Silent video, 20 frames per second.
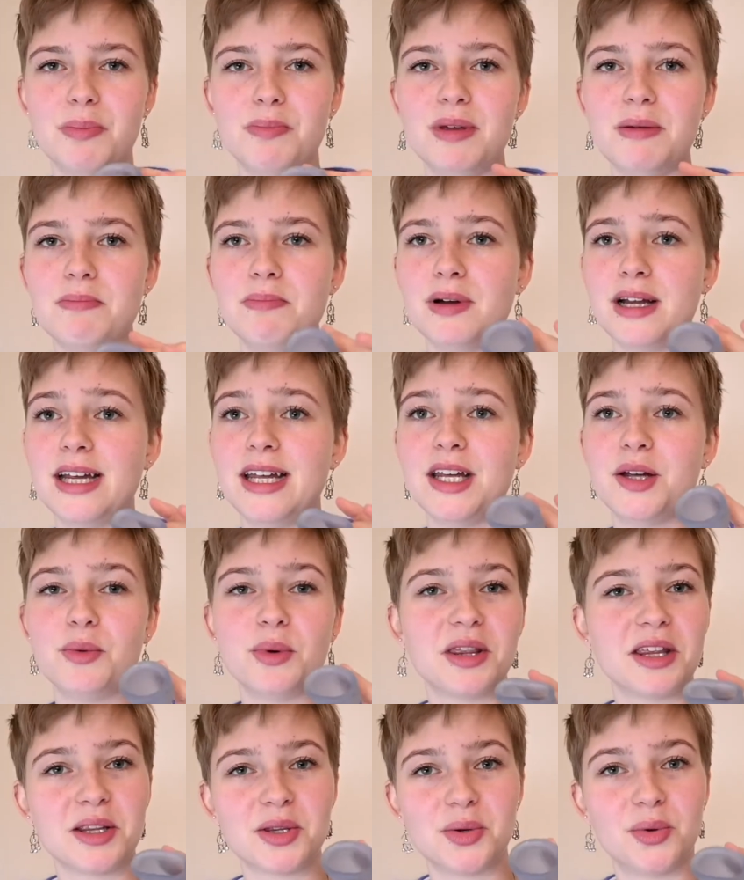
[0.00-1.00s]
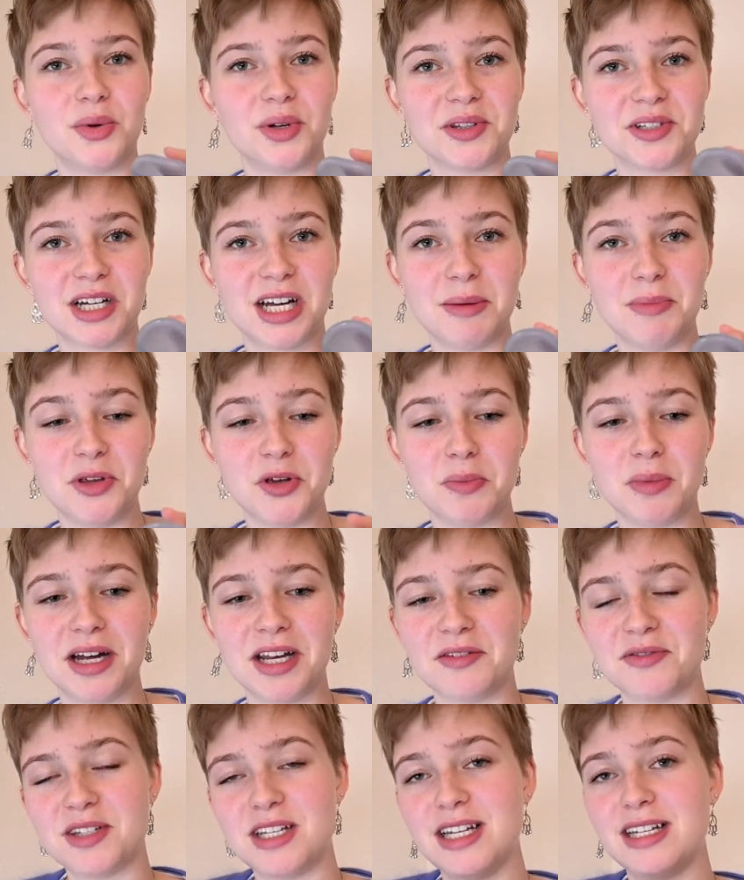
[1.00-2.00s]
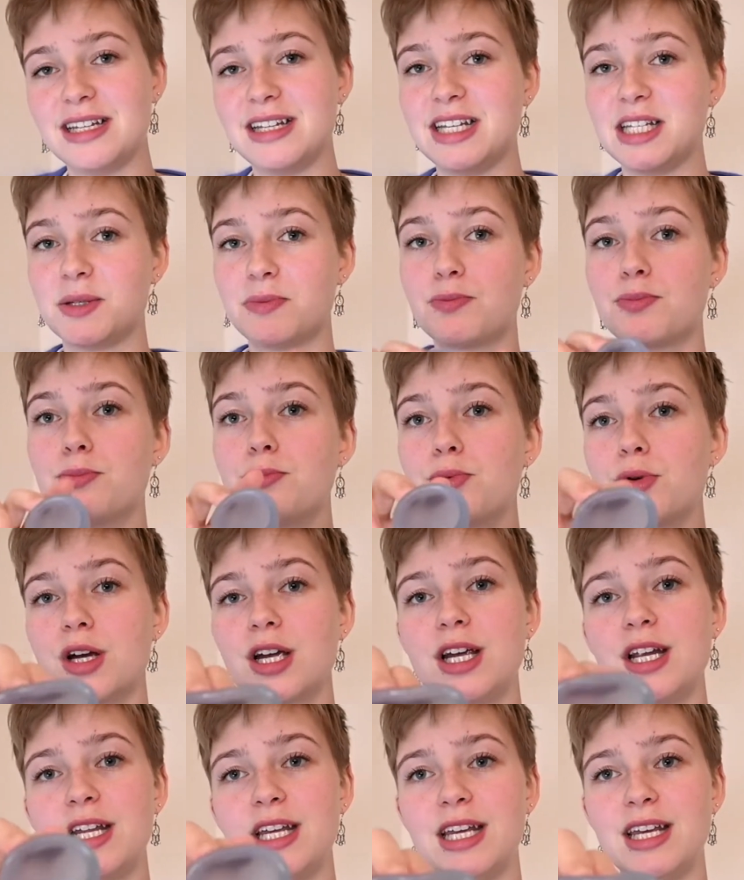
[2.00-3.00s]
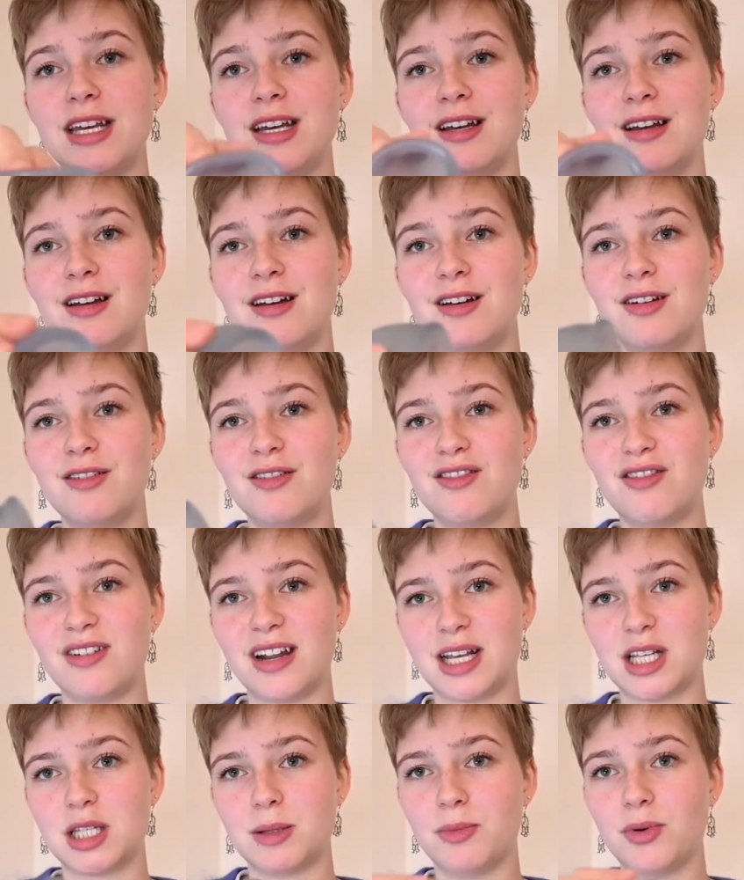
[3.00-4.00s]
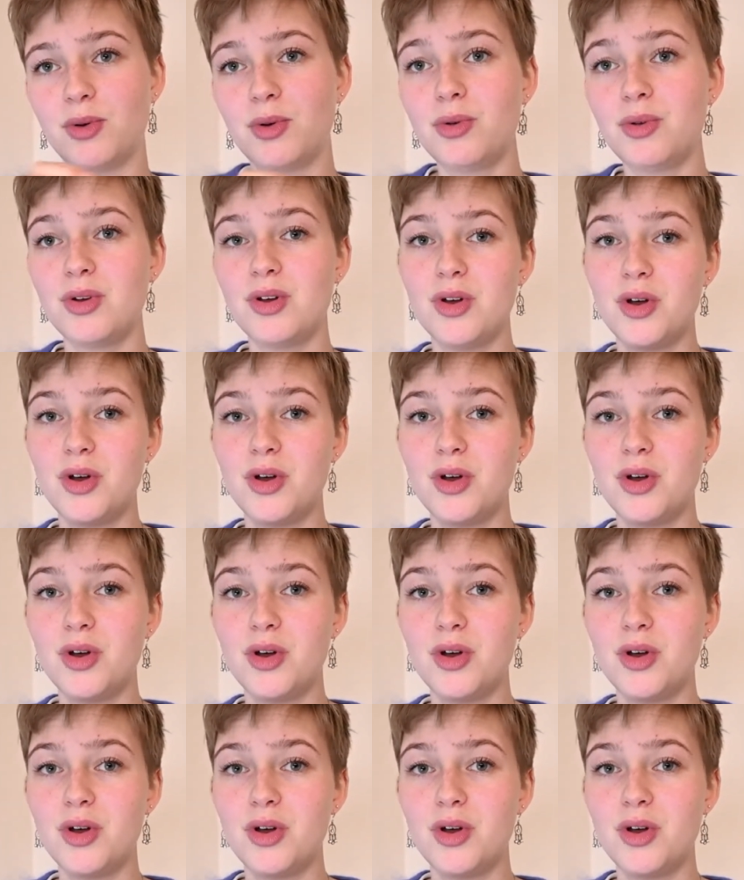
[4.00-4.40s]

me playing with it all the time, you might have seen that it's pretty flexible,